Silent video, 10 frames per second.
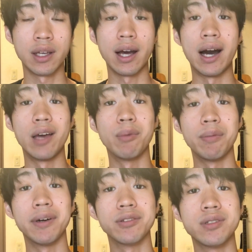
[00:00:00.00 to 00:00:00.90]
I am
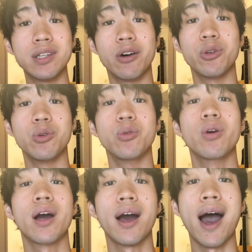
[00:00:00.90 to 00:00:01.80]
about to tell you
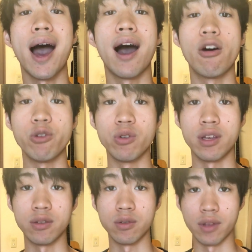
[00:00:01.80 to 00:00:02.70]
how you
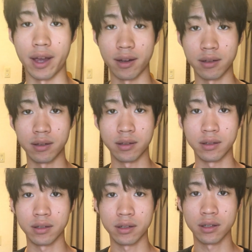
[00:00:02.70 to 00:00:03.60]
can do that.
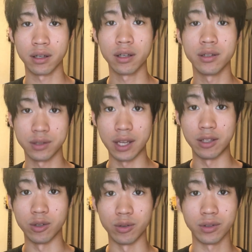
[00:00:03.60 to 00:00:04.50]
Stay
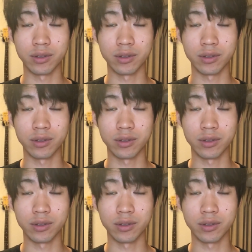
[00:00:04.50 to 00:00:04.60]
tuned.